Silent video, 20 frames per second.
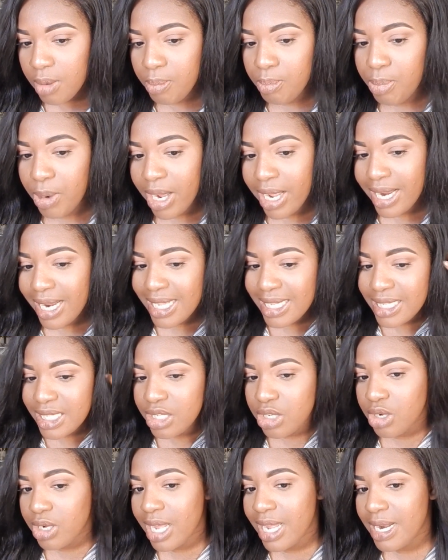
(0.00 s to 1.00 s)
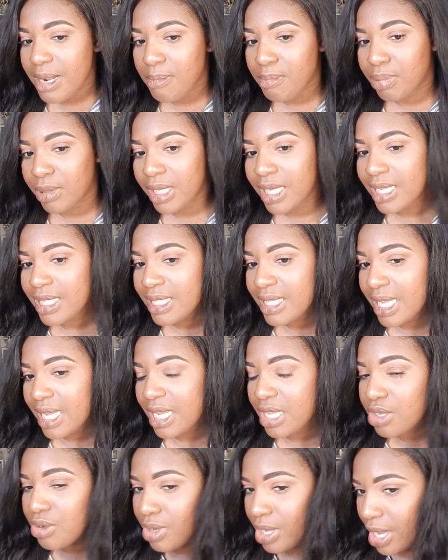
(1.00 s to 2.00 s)
but it still kind of blends
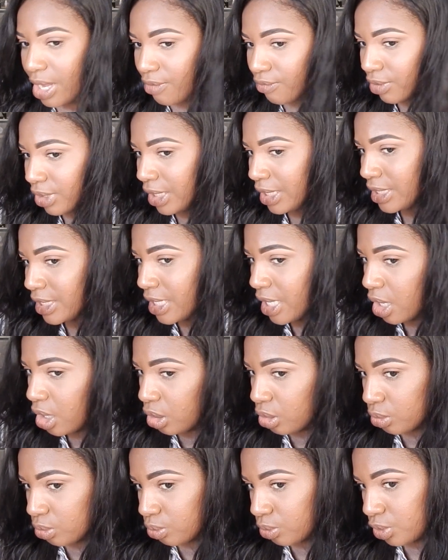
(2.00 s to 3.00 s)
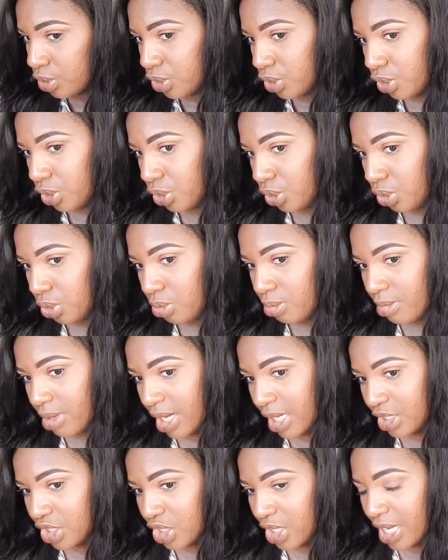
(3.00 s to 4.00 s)
in. You can't really tell too
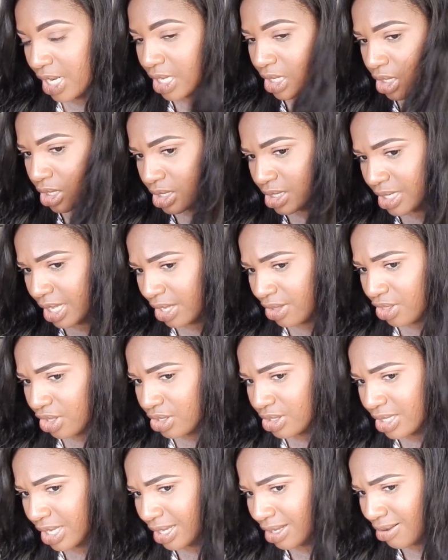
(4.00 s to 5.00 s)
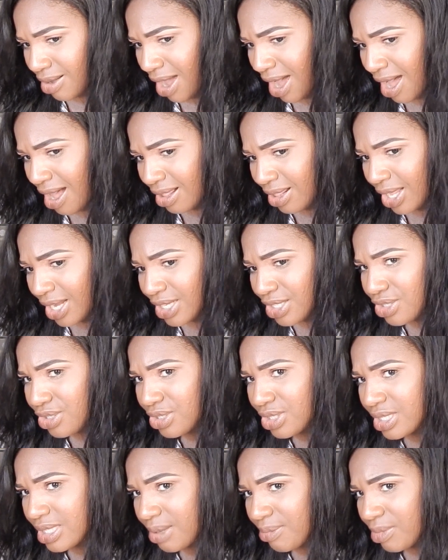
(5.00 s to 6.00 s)
much. It kind of looks like there's like highlights
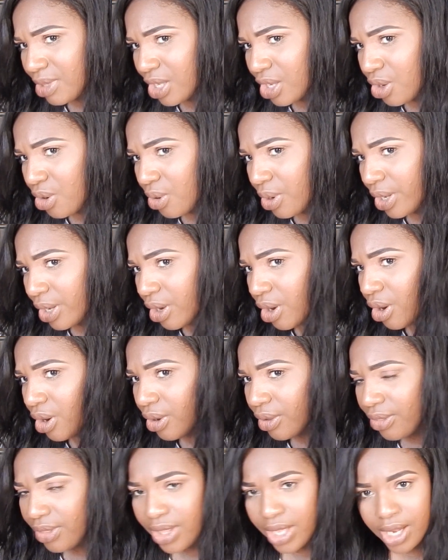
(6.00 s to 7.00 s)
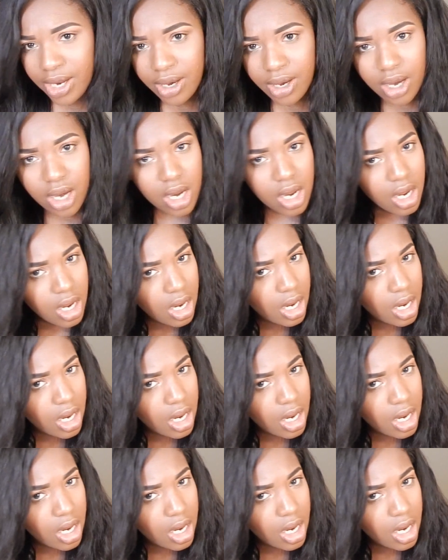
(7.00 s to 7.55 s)
or something going on there.